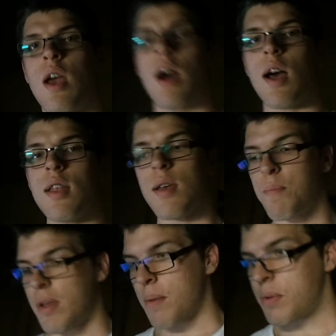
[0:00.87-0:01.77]
Hi there,
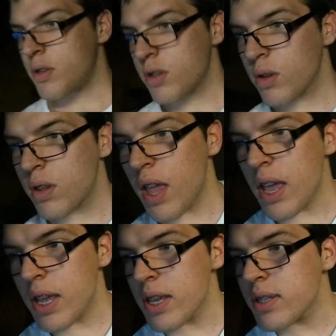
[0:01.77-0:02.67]
people. So today
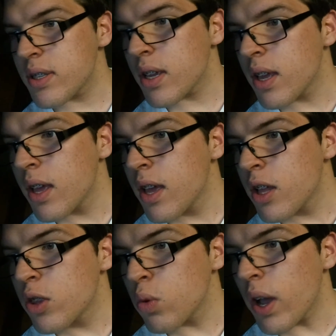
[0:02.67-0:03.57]
is the
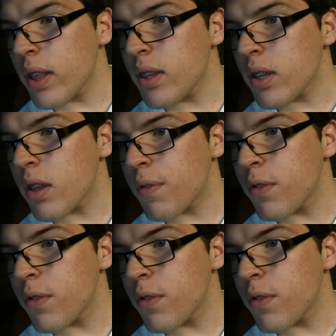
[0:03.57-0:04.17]
20th of